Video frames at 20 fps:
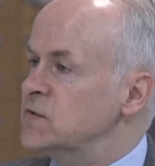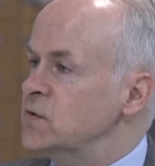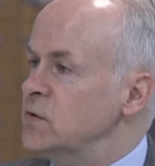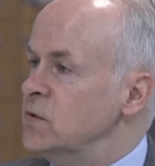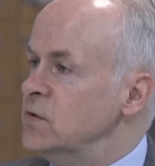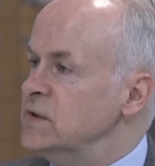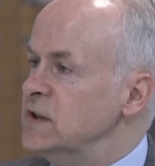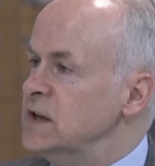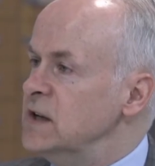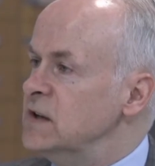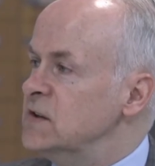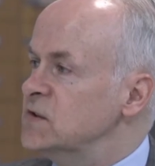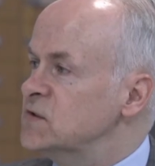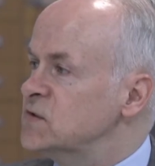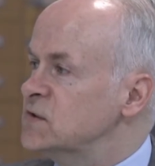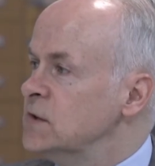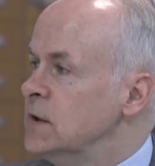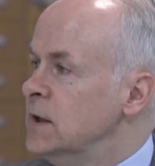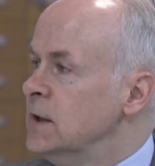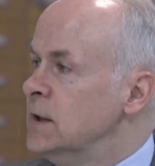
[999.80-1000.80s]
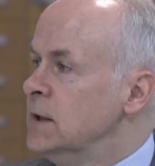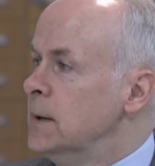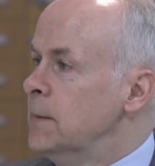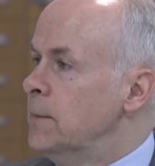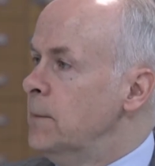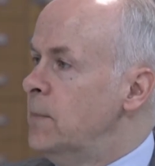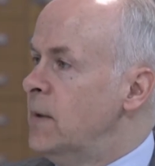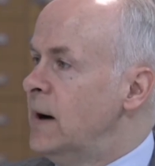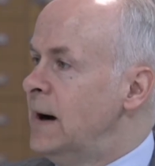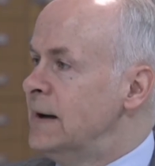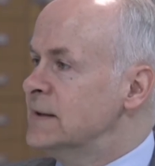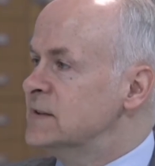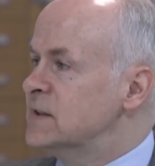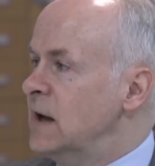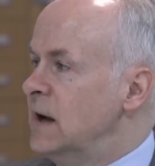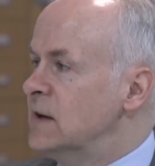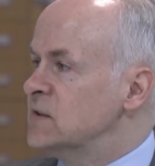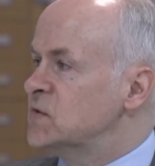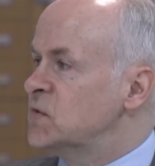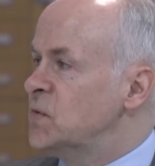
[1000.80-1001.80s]
few years. But
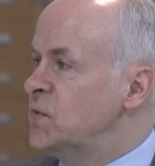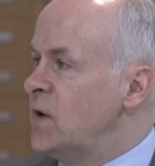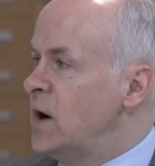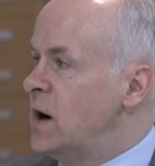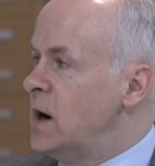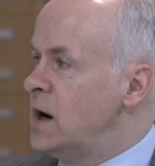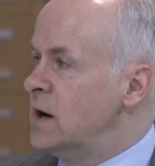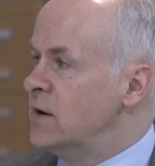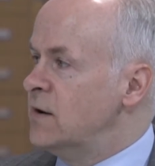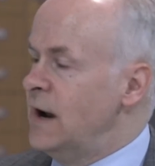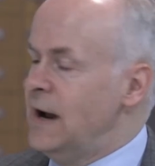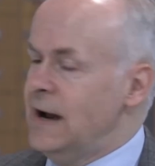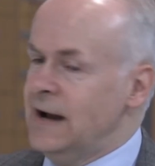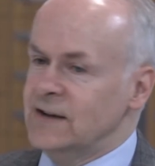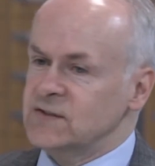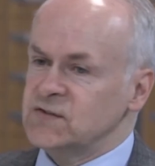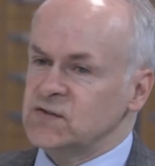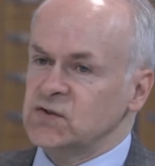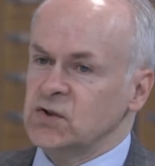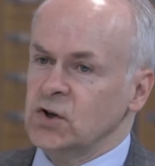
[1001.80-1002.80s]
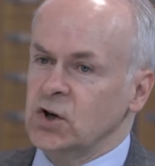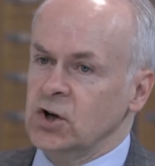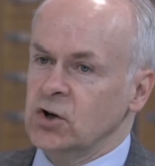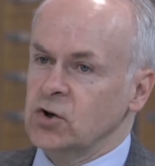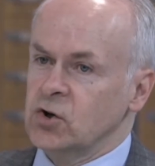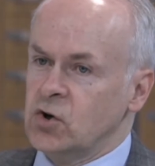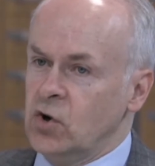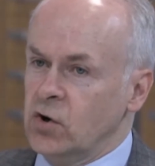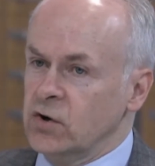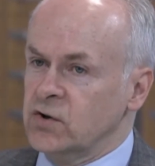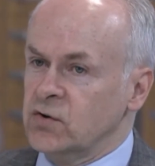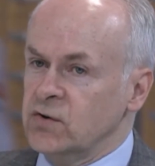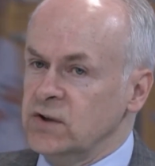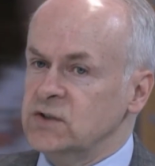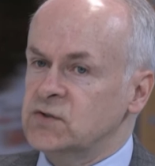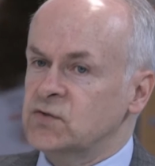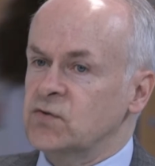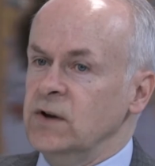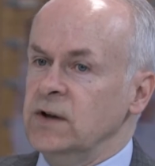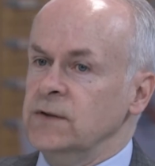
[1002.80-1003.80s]
as far as a
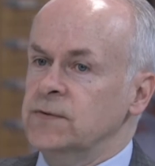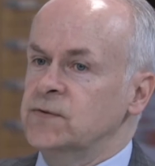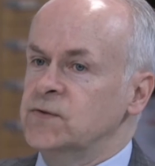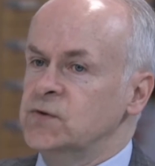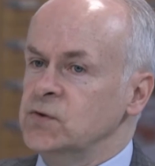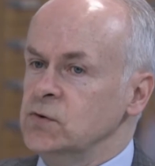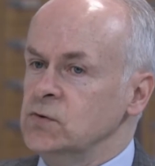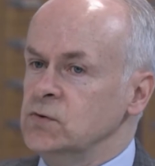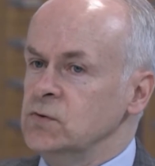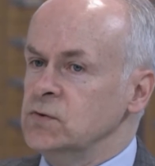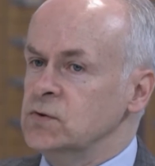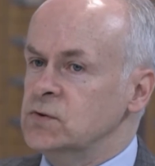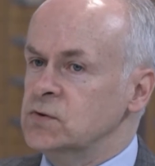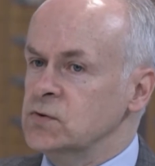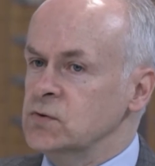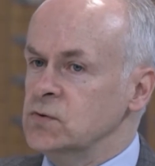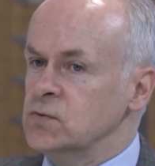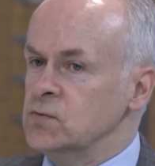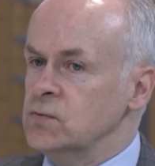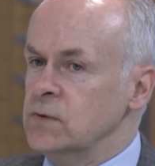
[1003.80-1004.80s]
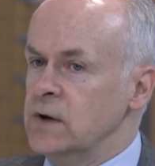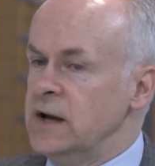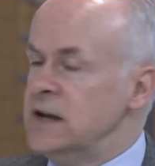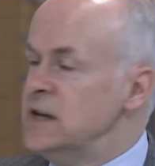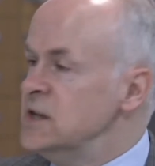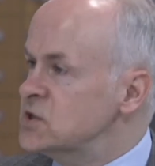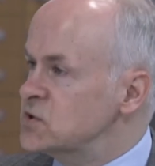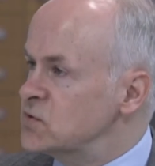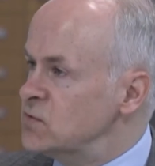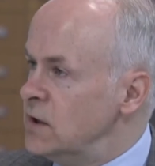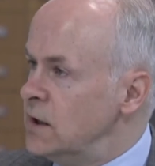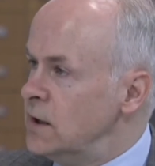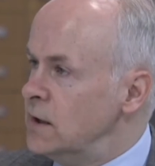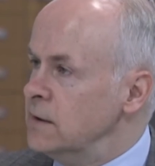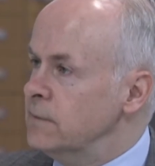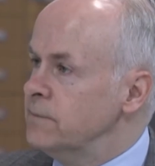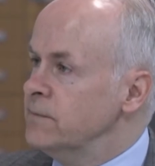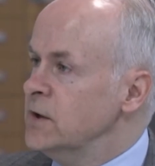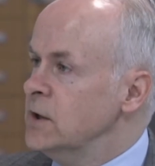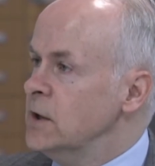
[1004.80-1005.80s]
concrete threat to
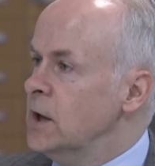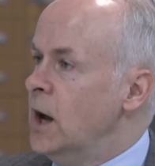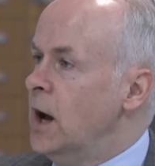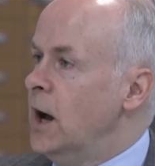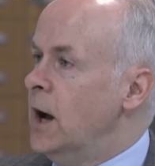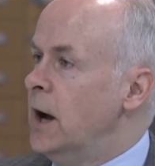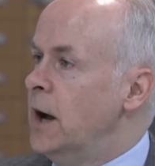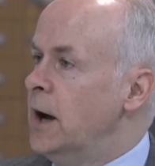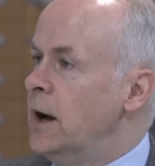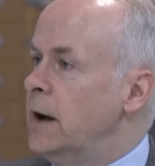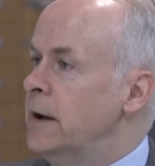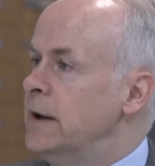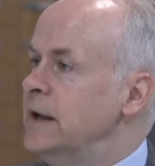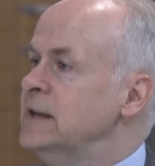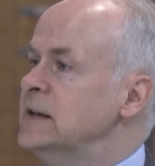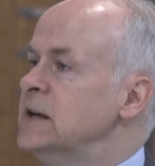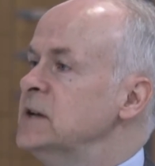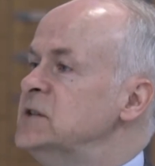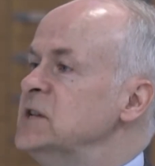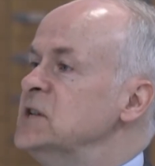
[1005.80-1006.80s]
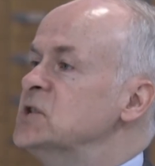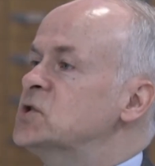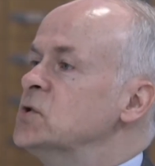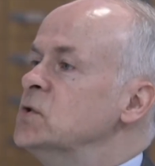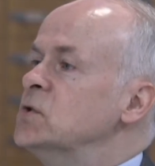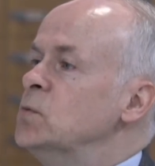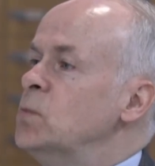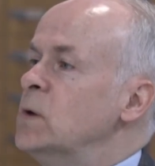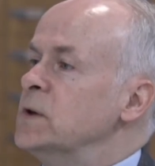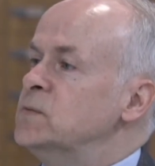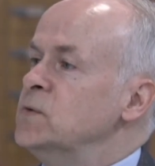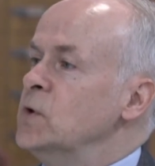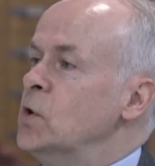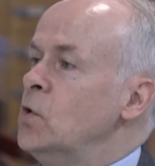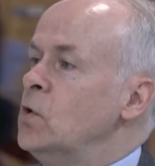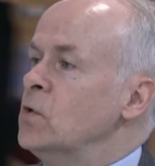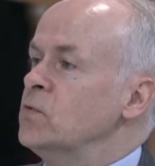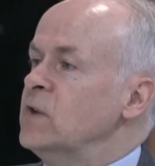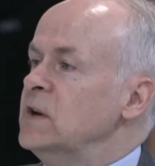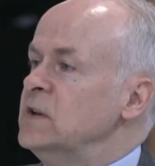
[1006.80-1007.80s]
Israel, in addition to what we
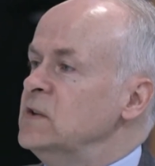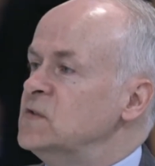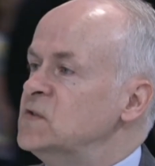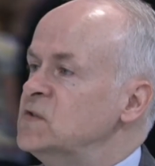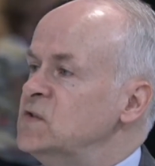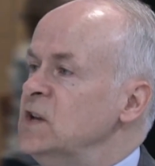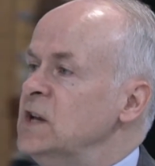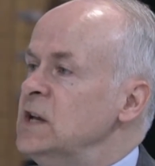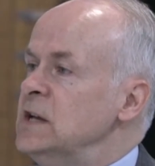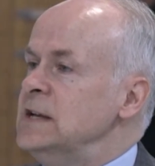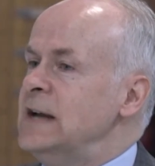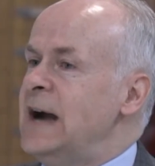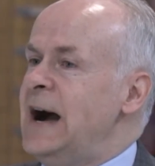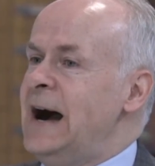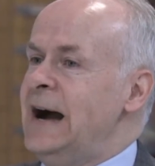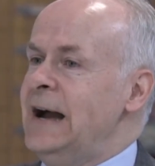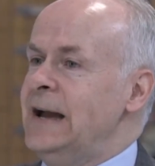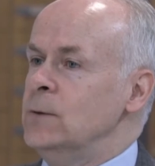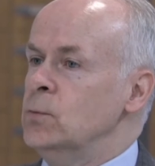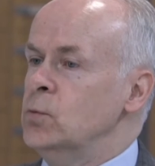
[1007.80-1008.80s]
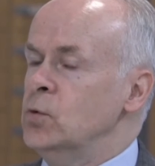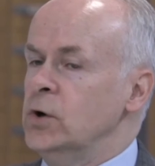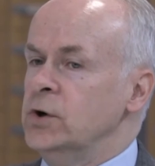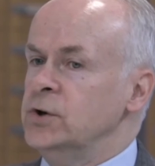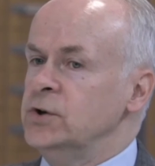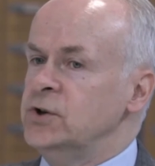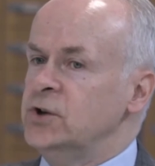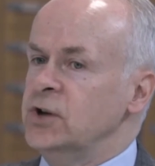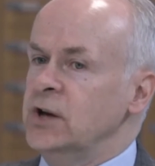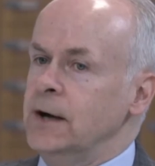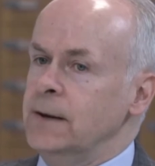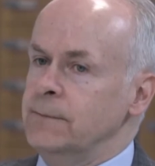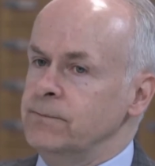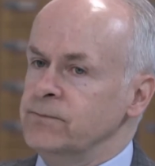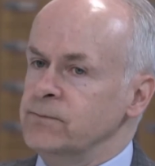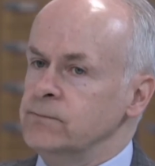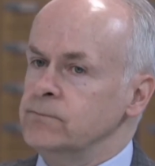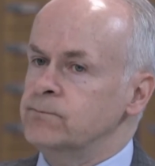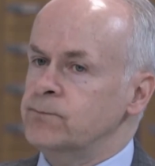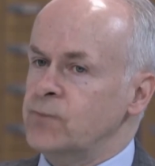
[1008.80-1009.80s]
already see, I would
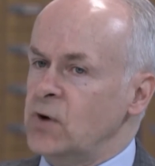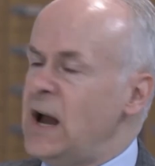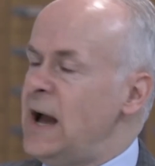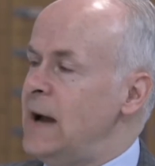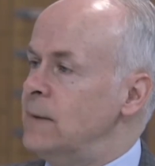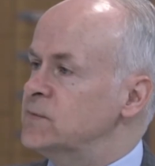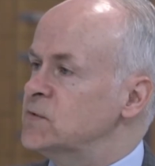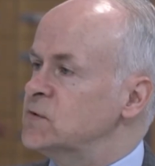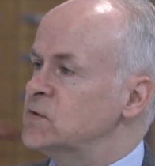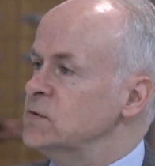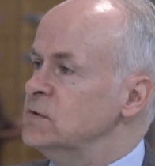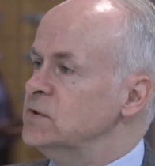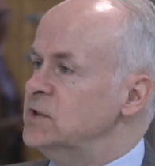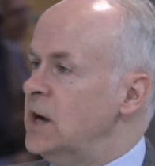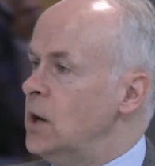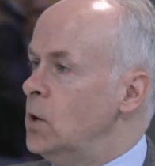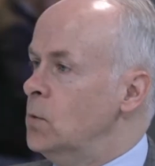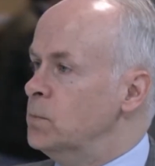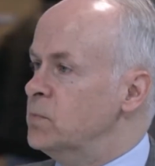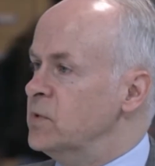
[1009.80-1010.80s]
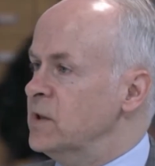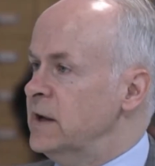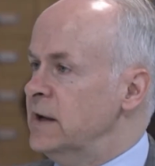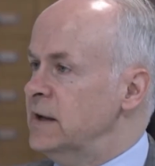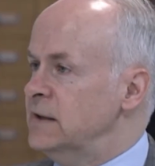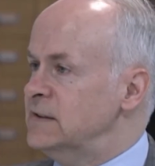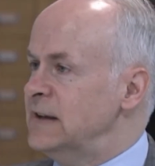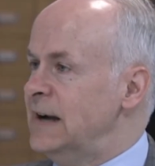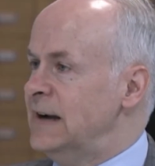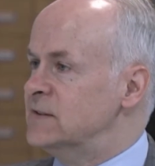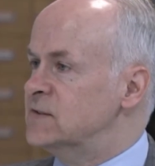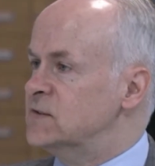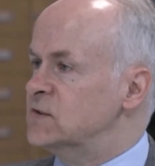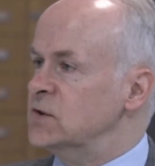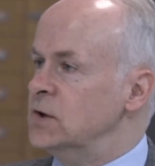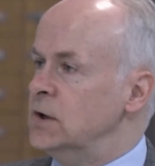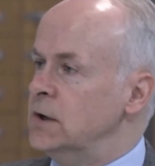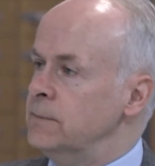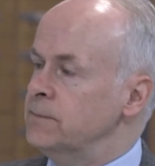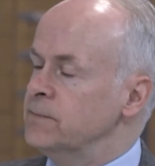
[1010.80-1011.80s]
perhaps downplay
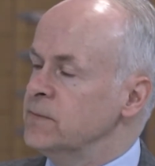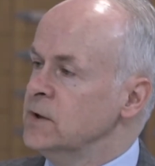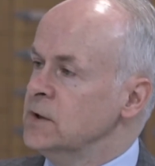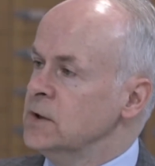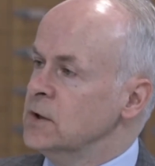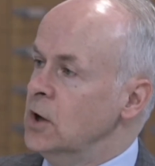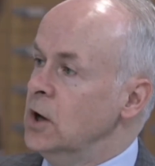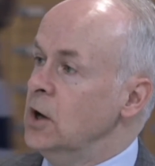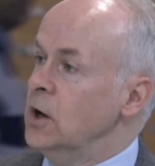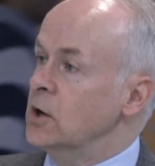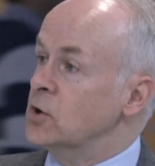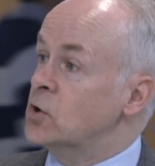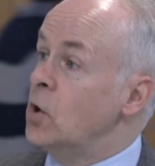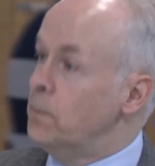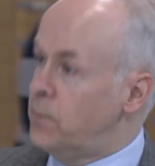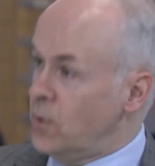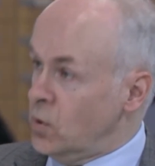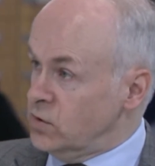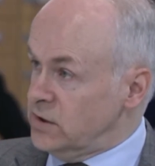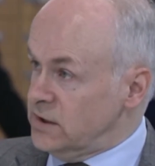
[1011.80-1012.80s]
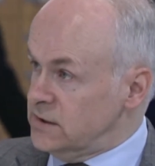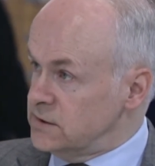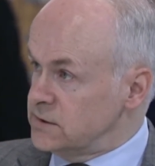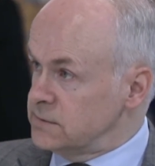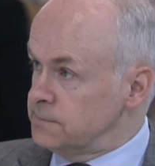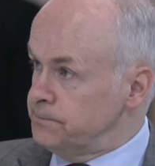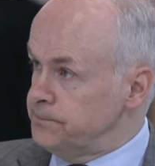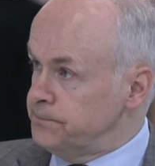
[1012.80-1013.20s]
that component.